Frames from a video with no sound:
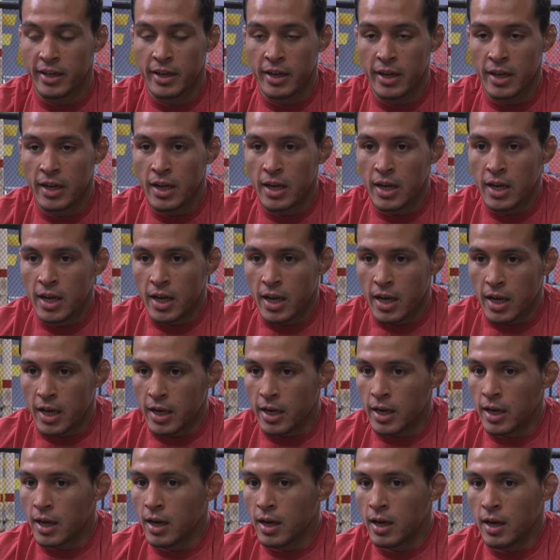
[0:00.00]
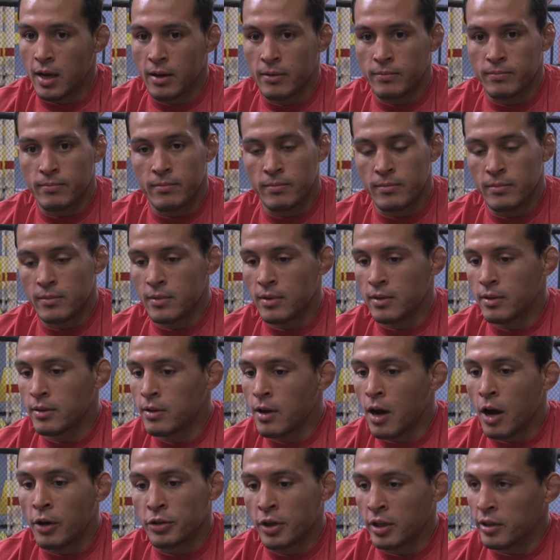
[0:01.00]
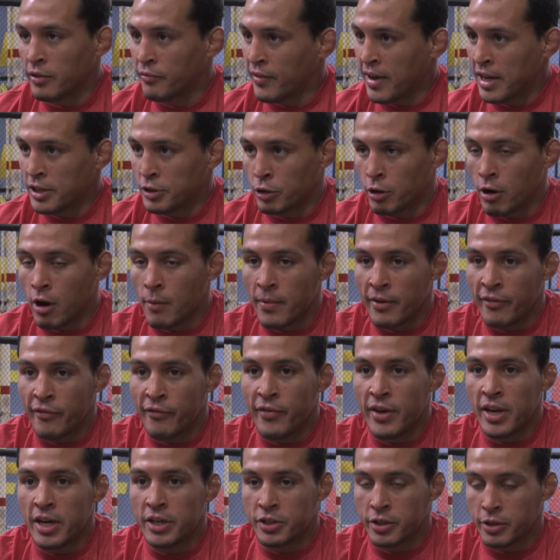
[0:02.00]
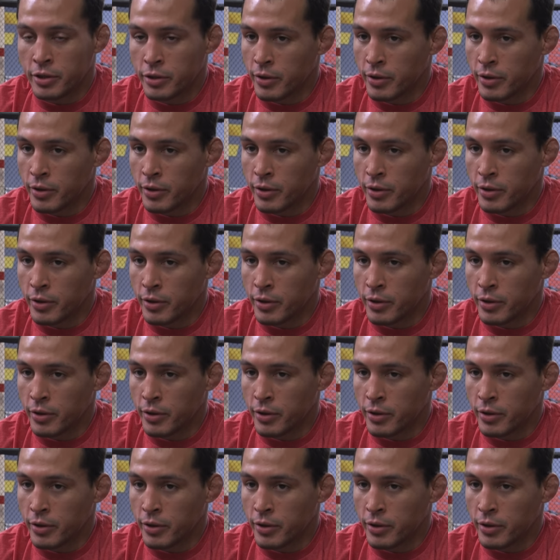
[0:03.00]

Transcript: Yeah. And all the other fights are all by finish.